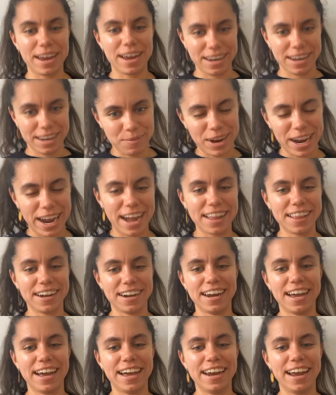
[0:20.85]
I did my
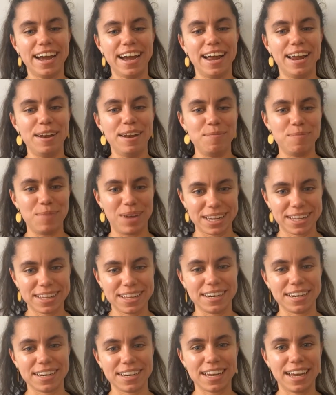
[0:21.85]
undergrad and
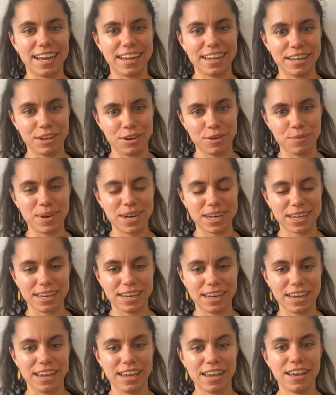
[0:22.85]
master's at the
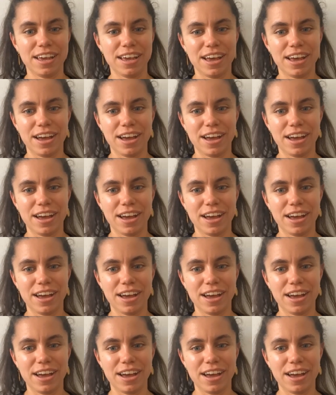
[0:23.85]
University